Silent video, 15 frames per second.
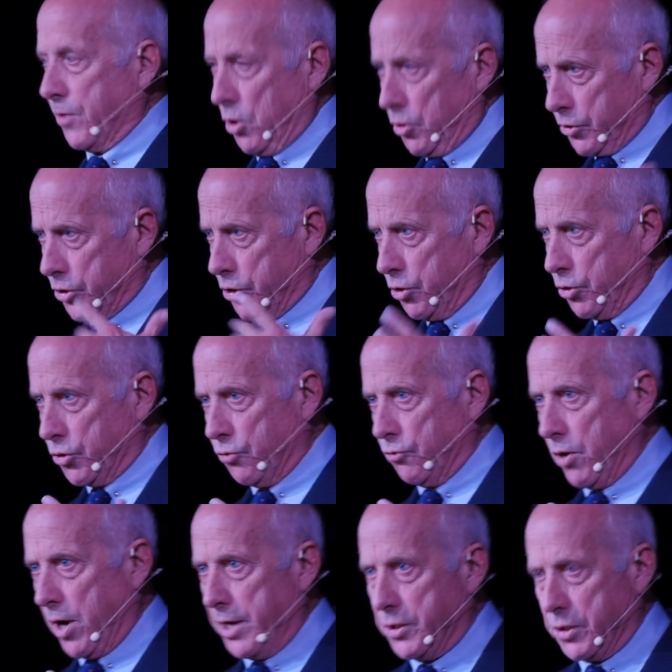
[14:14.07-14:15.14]
constitutional
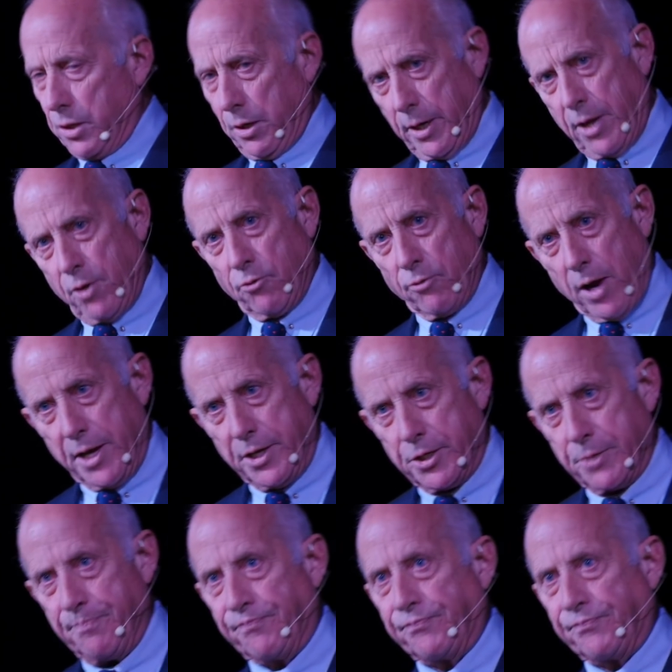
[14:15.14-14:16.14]
rights, legal rights,